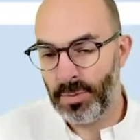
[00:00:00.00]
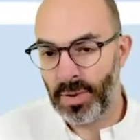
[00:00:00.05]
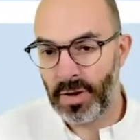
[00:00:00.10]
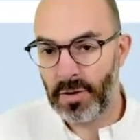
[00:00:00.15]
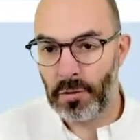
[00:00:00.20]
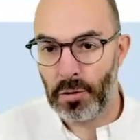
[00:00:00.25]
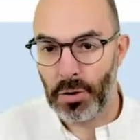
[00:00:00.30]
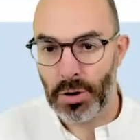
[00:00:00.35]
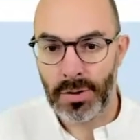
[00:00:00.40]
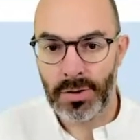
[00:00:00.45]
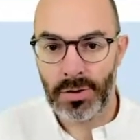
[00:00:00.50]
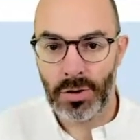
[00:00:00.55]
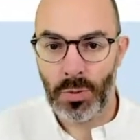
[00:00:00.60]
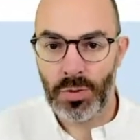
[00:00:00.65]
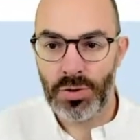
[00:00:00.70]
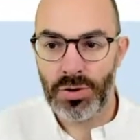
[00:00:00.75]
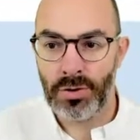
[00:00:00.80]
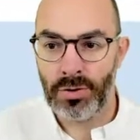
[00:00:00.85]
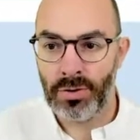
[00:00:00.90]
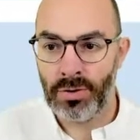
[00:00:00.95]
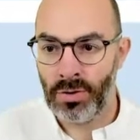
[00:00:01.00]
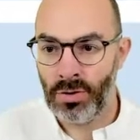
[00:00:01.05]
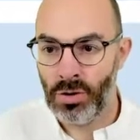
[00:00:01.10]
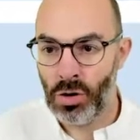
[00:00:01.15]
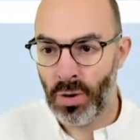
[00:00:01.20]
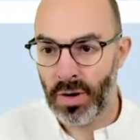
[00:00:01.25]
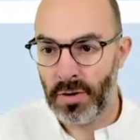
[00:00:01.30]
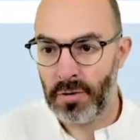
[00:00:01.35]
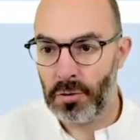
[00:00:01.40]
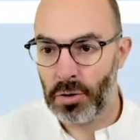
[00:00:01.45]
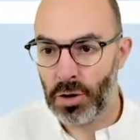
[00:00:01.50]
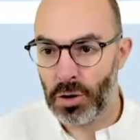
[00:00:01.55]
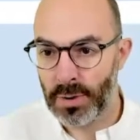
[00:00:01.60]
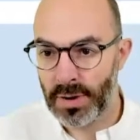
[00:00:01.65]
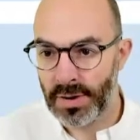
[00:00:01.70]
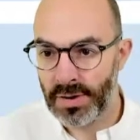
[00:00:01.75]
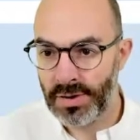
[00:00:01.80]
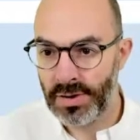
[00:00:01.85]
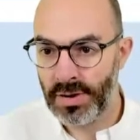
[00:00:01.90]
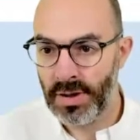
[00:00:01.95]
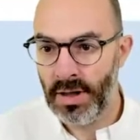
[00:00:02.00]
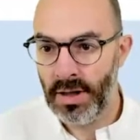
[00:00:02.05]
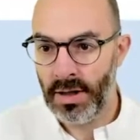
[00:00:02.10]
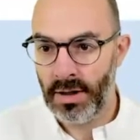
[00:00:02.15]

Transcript: preferred option going forwards,